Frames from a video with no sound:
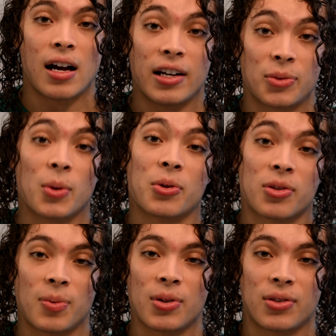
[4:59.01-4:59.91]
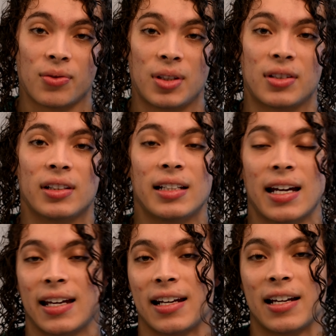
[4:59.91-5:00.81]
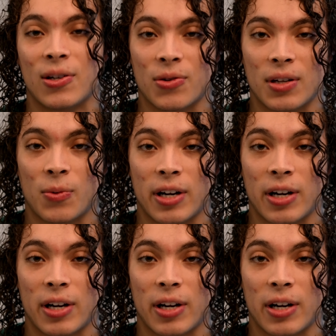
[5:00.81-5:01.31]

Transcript: I spoke with this person recently, and I know they were